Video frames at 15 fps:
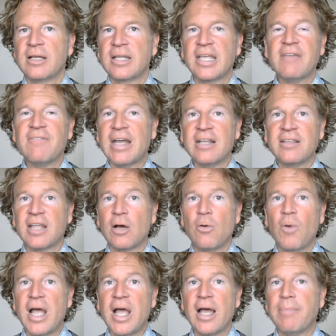give anything
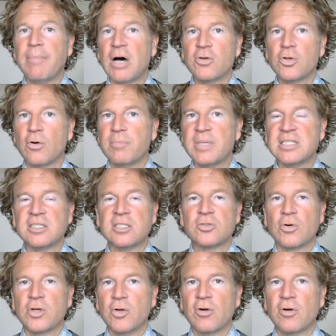away about your business
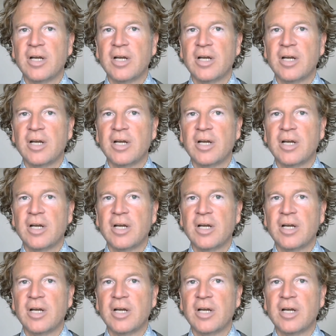or your